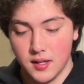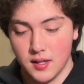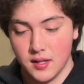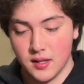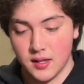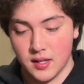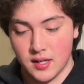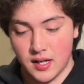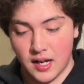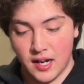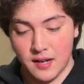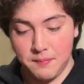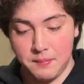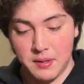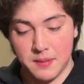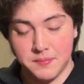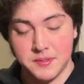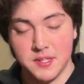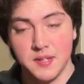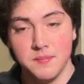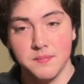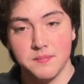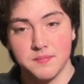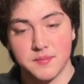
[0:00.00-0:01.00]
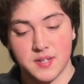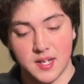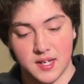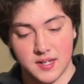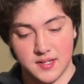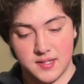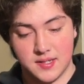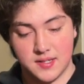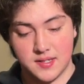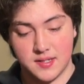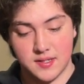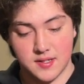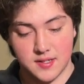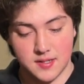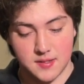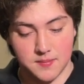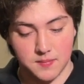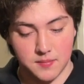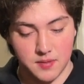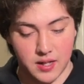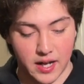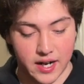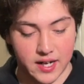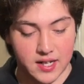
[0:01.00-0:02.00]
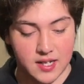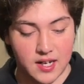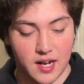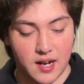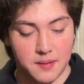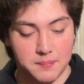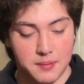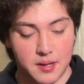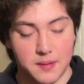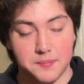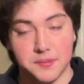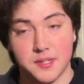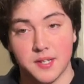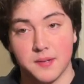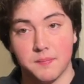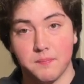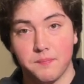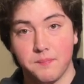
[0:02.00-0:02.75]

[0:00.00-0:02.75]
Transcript: the Diet Pepsi tastes like Diet Pepsi.